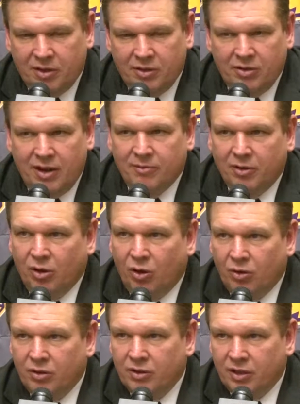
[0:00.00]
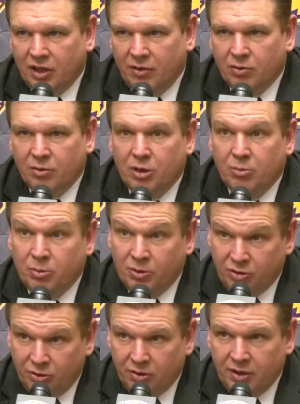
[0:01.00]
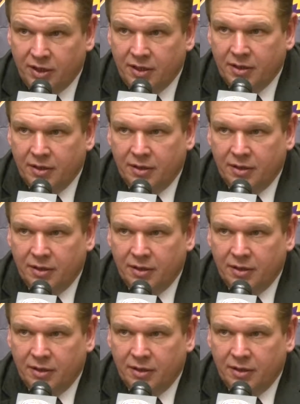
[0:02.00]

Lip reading: that you have to learn. It comes with a little more maturity.